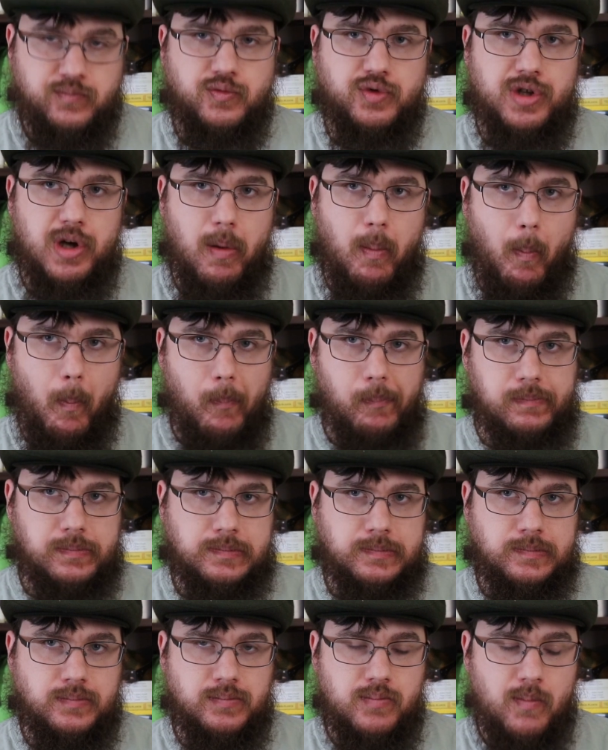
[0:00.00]
So,
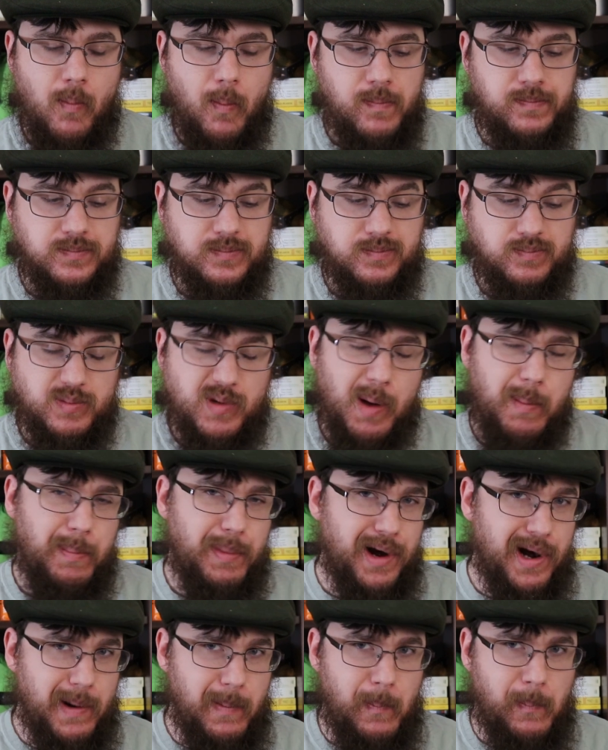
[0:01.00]
not
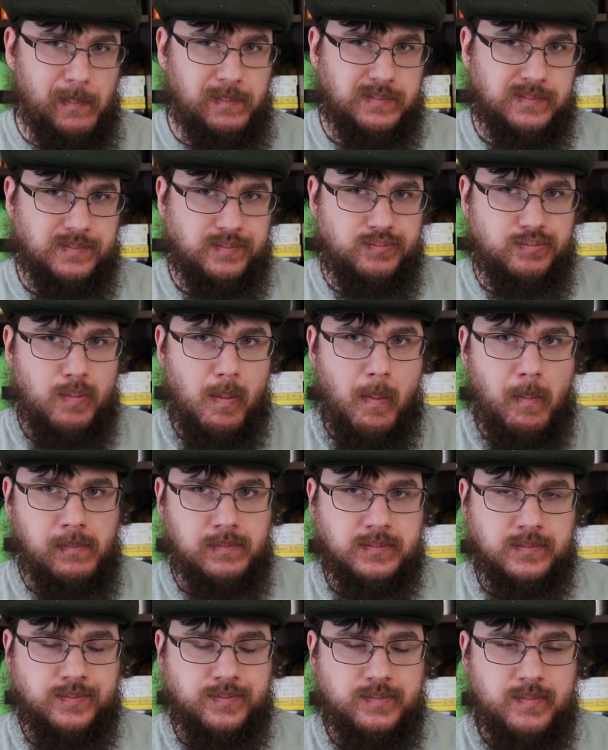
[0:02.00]
bad.
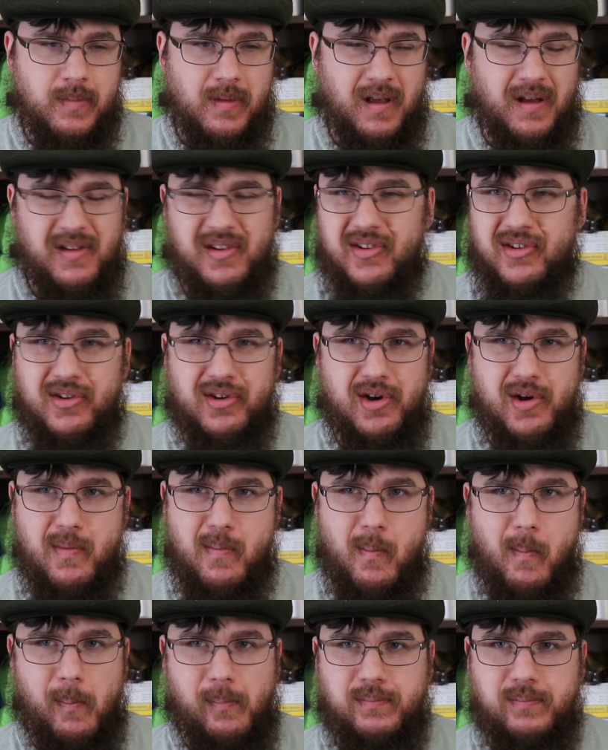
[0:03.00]
Not good.